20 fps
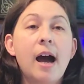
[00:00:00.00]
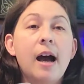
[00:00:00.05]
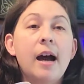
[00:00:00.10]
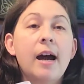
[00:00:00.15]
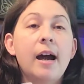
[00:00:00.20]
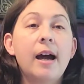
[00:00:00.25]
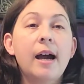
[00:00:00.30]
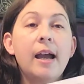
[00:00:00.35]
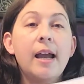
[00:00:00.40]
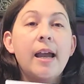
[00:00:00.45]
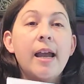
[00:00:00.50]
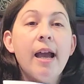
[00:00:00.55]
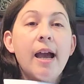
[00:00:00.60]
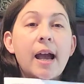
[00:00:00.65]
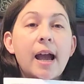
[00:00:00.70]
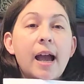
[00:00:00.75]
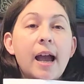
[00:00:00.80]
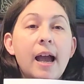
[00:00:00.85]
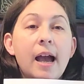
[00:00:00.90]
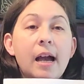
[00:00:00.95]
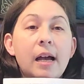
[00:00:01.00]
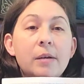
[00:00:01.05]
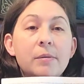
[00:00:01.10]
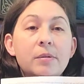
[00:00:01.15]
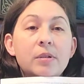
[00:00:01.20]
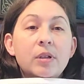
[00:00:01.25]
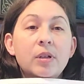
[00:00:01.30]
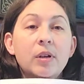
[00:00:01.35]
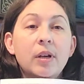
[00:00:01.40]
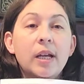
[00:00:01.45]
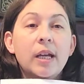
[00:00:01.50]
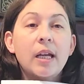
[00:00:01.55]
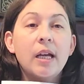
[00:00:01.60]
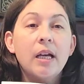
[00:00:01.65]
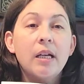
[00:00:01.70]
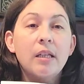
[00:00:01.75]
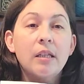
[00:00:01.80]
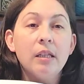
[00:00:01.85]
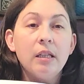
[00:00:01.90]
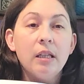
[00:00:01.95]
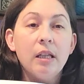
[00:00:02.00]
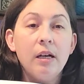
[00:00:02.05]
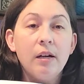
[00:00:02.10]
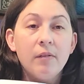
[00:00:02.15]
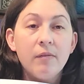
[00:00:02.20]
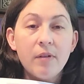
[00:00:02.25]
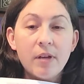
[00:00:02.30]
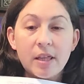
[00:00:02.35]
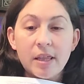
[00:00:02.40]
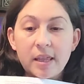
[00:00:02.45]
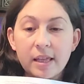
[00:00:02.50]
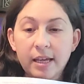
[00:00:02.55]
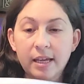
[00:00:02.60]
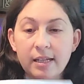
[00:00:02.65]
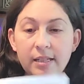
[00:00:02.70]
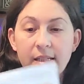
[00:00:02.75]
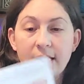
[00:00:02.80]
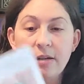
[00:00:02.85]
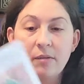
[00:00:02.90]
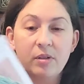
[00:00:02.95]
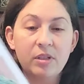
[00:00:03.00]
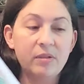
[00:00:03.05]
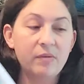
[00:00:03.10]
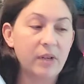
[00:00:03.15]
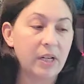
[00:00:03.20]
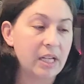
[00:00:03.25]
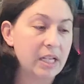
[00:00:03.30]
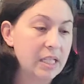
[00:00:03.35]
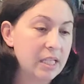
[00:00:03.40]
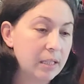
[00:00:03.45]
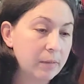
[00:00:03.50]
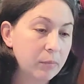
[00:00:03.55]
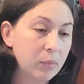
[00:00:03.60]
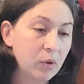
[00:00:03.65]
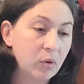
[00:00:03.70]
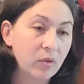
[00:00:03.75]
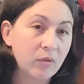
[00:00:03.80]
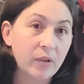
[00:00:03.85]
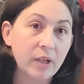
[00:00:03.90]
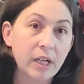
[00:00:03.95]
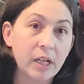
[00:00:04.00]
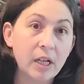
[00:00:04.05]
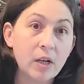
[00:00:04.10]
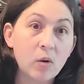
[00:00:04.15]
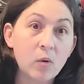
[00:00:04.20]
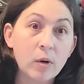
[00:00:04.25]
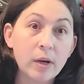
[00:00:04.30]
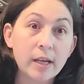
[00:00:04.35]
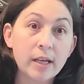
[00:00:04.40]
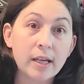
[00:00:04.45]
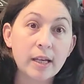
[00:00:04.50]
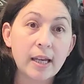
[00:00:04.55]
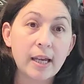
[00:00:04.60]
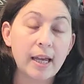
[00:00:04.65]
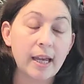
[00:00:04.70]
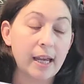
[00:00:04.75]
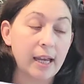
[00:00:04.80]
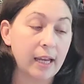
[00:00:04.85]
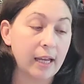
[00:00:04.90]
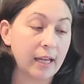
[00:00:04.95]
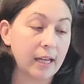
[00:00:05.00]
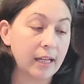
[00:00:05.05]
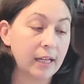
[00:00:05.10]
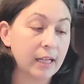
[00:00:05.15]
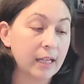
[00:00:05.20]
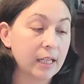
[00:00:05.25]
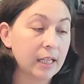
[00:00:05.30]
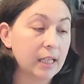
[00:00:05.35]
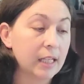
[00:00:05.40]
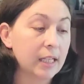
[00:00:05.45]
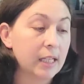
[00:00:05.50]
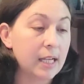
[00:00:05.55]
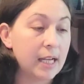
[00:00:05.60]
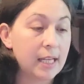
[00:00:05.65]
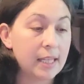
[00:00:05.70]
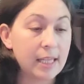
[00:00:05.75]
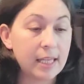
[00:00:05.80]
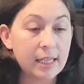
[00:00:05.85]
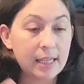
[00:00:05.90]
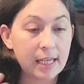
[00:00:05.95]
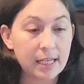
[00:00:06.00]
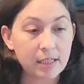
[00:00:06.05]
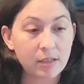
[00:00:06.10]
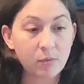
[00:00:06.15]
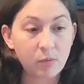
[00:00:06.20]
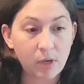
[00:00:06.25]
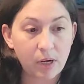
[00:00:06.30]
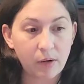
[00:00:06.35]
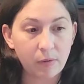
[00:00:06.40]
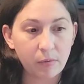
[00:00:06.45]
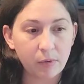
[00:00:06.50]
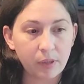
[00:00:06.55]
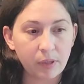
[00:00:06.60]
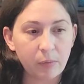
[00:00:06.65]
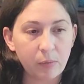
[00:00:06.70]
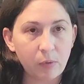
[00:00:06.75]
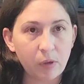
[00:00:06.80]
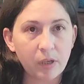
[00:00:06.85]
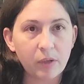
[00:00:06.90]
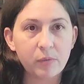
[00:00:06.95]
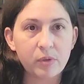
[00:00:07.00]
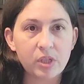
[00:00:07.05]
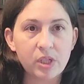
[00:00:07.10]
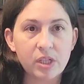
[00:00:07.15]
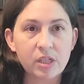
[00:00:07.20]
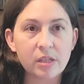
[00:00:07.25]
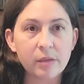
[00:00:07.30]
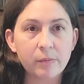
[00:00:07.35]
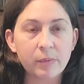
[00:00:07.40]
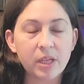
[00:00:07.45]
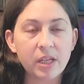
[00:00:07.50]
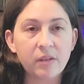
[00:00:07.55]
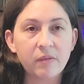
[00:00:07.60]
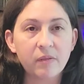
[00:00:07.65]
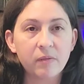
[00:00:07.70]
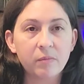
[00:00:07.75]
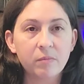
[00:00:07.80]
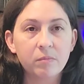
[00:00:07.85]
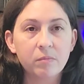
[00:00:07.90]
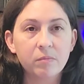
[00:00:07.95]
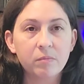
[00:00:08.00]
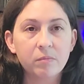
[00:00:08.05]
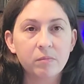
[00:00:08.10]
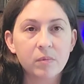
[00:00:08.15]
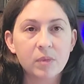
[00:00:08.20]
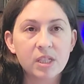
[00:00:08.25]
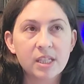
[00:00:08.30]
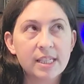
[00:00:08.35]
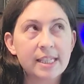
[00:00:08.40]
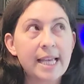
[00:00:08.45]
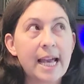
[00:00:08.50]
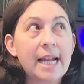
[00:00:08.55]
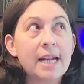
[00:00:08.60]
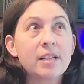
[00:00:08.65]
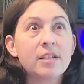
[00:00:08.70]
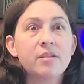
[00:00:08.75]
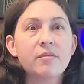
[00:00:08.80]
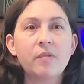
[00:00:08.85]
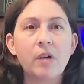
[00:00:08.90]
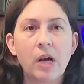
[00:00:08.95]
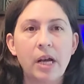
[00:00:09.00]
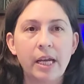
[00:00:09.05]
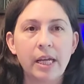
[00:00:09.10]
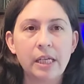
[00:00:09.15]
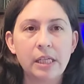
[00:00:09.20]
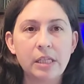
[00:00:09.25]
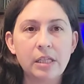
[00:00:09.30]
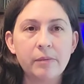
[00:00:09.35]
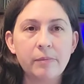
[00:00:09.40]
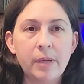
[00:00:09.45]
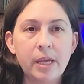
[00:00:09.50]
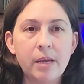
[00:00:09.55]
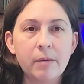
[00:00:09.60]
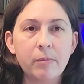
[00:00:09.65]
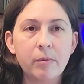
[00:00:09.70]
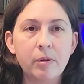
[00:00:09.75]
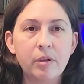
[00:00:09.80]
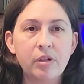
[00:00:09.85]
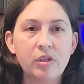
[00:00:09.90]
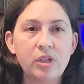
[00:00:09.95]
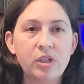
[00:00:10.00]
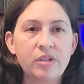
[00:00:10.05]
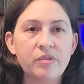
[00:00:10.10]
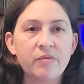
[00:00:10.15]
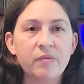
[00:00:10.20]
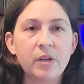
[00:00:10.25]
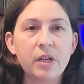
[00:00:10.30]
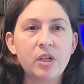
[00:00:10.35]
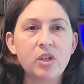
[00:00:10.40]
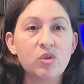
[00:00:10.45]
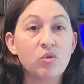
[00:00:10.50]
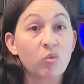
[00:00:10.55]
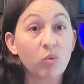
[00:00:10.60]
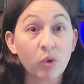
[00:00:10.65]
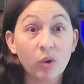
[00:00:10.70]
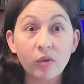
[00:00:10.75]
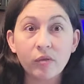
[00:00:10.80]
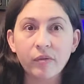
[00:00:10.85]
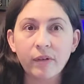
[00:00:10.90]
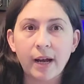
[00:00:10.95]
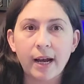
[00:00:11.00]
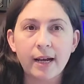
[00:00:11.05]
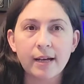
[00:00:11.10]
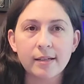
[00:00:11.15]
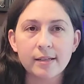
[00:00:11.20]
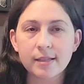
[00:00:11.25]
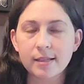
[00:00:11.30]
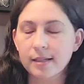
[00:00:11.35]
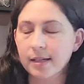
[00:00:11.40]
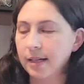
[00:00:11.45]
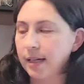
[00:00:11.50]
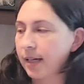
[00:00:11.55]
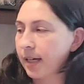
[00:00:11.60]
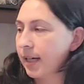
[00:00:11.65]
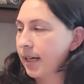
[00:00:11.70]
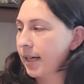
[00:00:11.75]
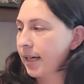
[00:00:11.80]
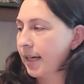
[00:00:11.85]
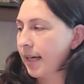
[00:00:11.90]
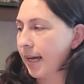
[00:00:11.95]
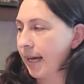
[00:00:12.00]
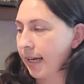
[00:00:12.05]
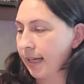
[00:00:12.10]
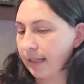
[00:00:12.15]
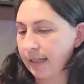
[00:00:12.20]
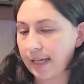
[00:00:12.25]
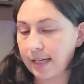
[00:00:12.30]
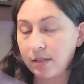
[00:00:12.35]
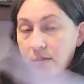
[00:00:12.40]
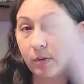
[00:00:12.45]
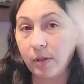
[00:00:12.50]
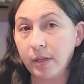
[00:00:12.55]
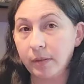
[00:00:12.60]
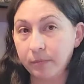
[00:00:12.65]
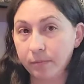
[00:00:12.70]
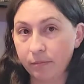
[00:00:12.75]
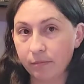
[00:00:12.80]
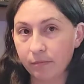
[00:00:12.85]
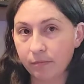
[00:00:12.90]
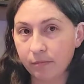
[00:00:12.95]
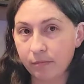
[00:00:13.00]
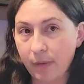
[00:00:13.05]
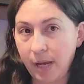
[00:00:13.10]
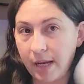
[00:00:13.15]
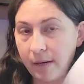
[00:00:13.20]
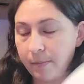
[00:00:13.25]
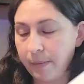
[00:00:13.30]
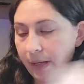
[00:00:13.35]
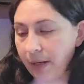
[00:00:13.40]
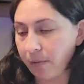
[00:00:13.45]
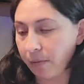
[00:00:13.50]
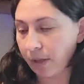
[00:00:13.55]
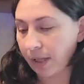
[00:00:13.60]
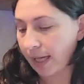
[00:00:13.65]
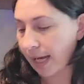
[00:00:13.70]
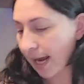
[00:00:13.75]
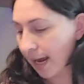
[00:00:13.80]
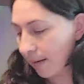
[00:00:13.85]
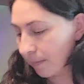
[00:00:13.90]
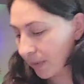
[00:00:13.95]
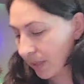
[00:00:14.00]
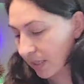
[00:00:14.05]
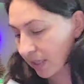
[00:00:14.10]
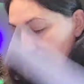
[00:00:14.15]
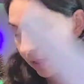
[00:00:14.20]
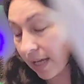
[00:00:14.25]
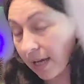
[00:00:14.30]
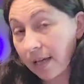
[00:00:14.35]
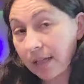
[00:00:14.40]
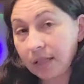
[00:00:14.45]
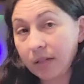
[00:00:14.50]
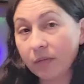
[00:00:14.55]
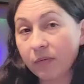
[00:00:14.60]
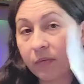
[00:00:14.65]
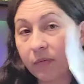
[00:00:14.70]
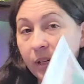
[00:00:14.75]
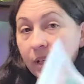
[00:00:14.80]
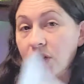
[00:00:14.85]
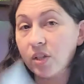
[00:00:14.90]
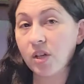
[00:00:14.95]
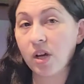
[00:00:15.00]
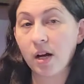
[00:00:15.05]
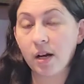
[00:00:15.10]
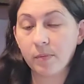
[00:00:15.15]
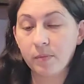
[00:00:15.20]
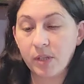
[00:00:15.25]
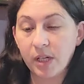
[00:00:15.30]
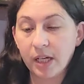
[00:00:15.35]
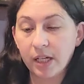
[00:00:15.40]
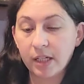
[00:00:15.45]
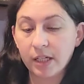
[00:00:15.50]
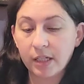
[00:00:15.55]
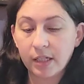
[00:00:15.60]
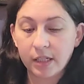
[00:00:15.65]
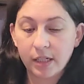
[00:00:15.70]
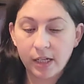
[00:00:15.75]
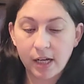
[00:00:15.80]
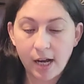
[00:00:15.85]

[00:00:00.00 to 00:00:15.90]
I absolutely love this. It was very simple, very quick. And I think that's what I really wanted, was just something satisfying to be able to just finish real fast. And that's what made me really happy. So that is a finished object.